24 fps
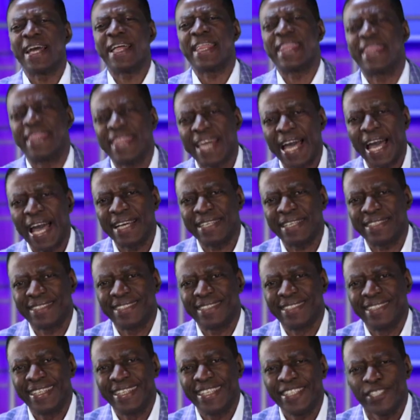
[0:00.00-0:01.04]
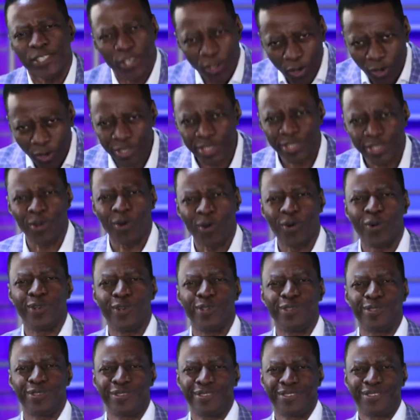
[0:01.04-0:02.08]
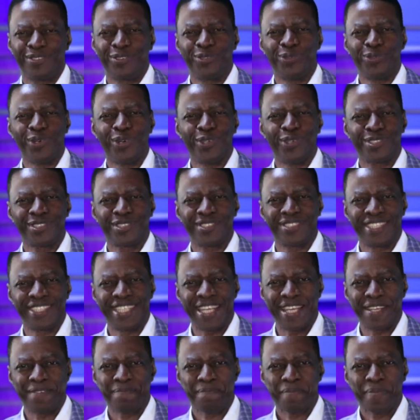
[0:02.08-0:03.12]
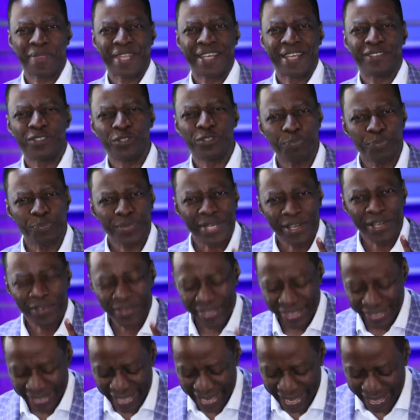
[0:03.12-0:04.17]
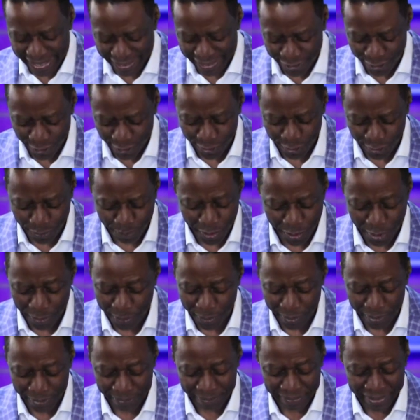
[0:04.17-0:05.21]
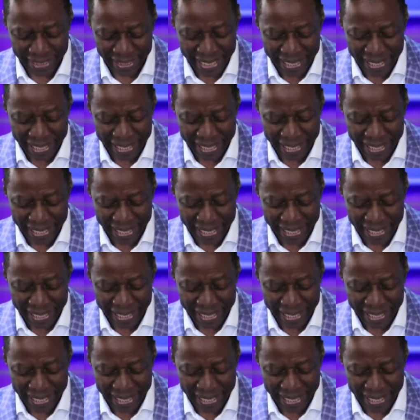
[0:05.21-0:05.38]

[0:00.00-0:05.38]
That is God's call to us today, to prioritize other people.